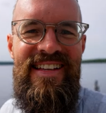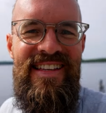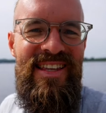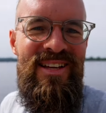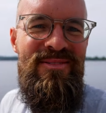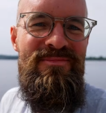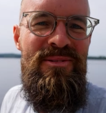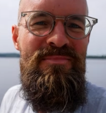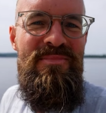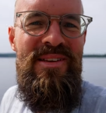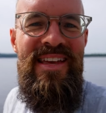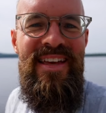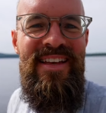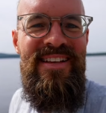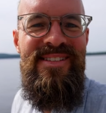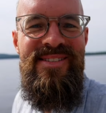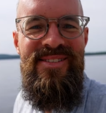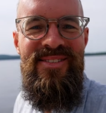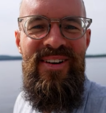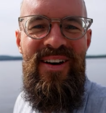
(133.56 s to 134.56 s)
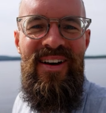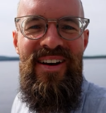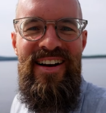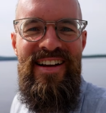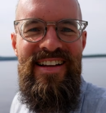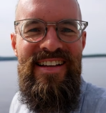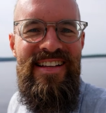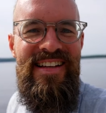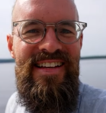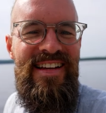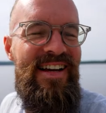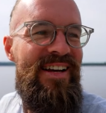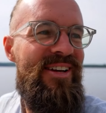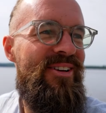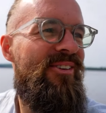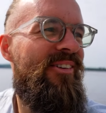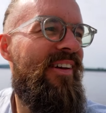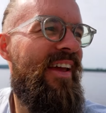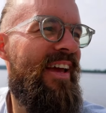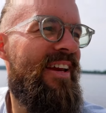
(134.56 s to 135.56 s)
human beings who are
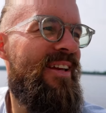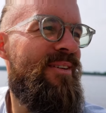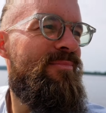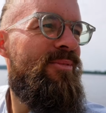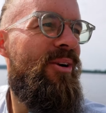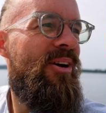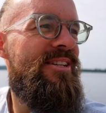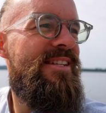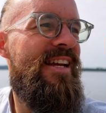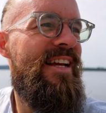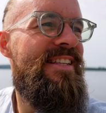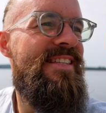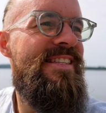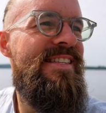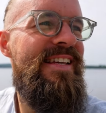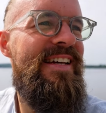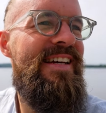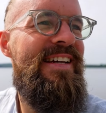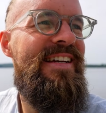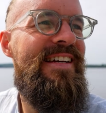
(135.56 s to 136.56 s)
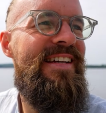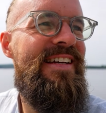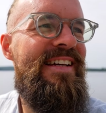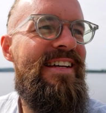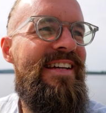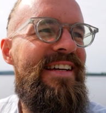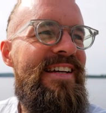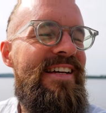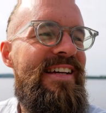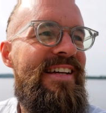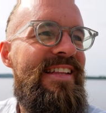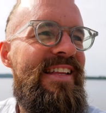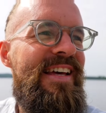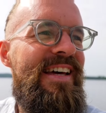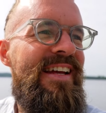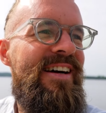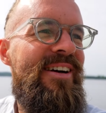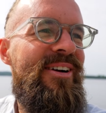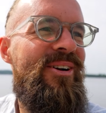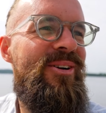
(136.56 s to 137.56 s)
creating projects
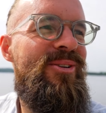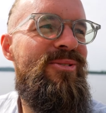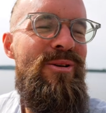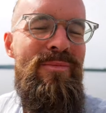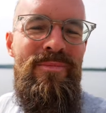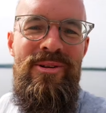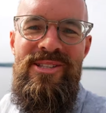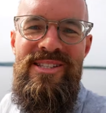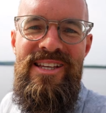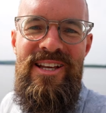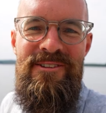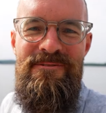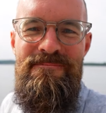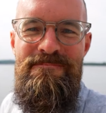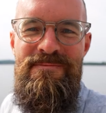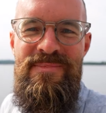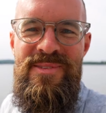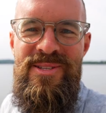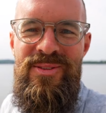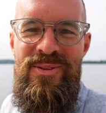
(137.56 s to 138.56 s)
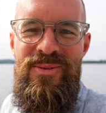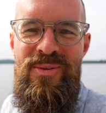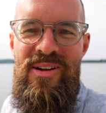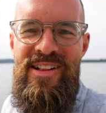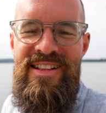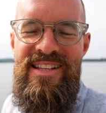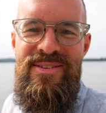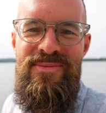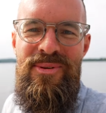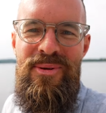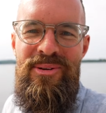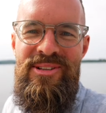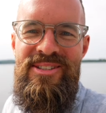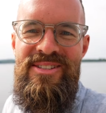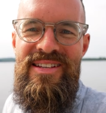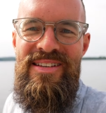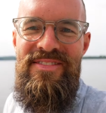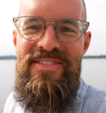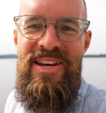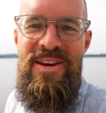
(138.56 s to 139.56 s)
that are contributing to the world that we want
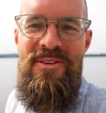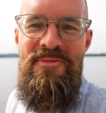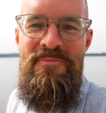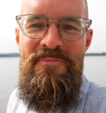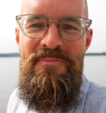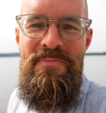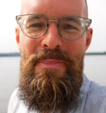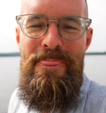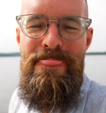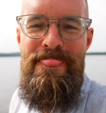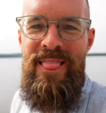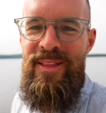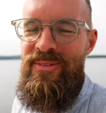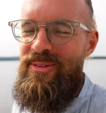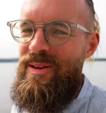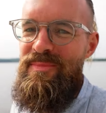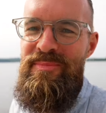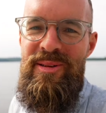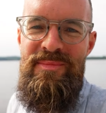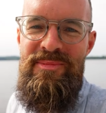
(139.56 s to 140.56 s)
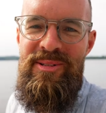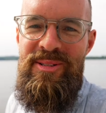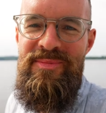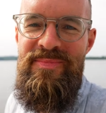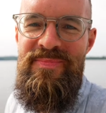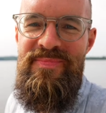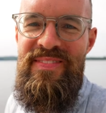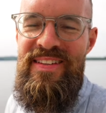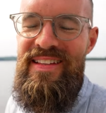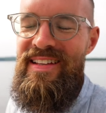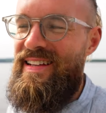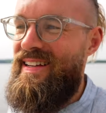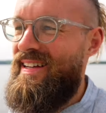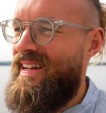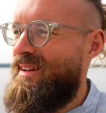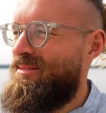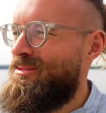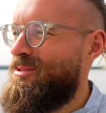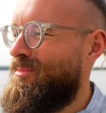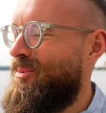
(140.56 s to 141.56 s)
to live in. Great people.
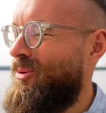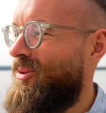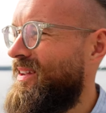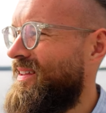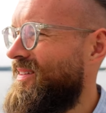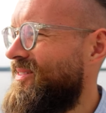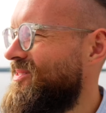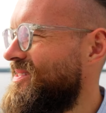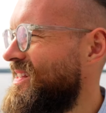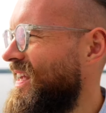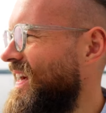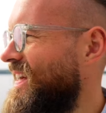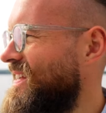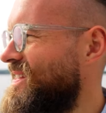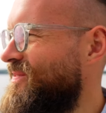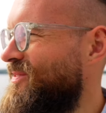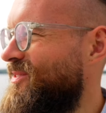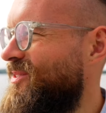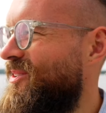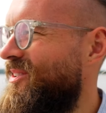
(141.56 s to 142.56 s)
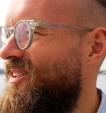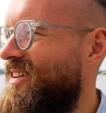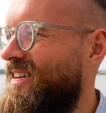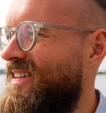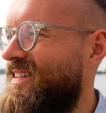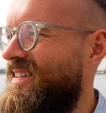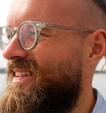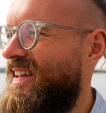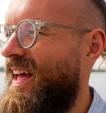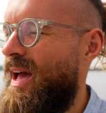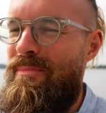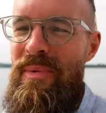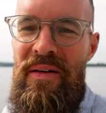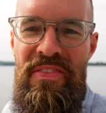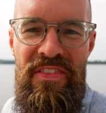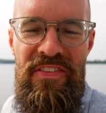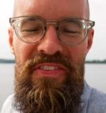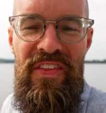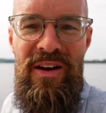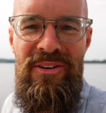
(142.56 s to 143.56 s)
Supporting those guys for a
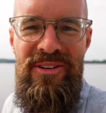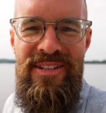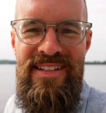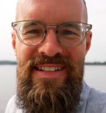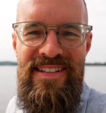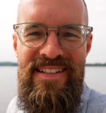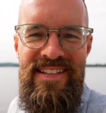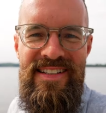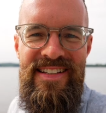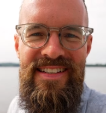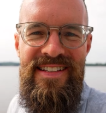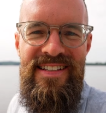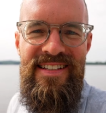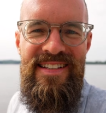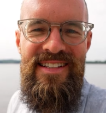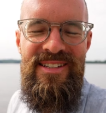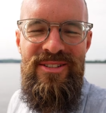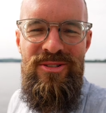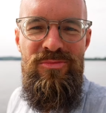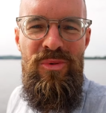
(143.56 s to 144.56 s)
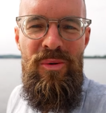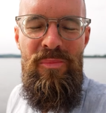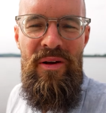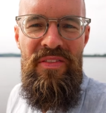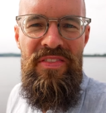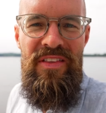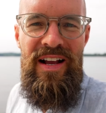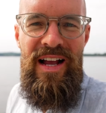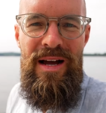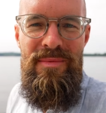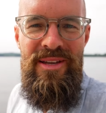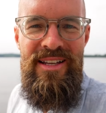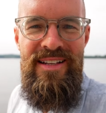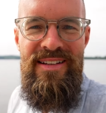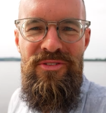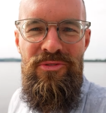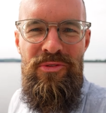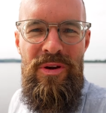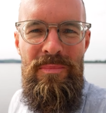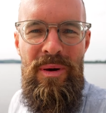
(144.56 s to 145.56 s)
month now. 2 more months are coming,
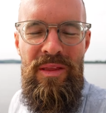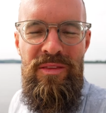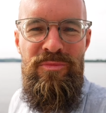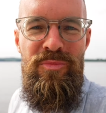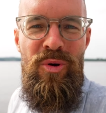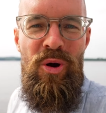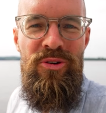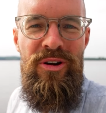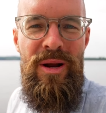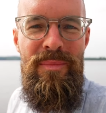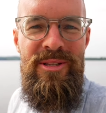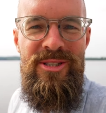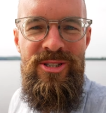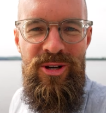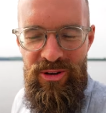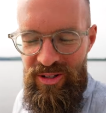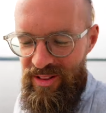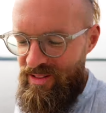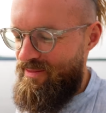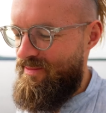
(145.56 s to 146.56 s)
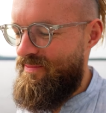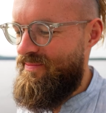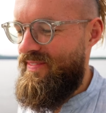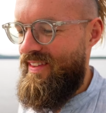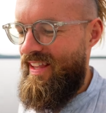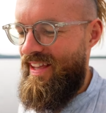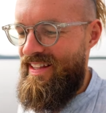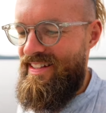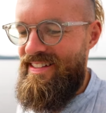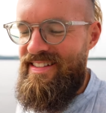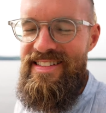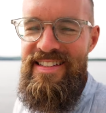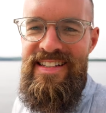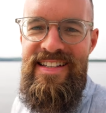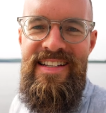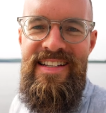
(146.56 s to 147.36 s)
3-month program in total. And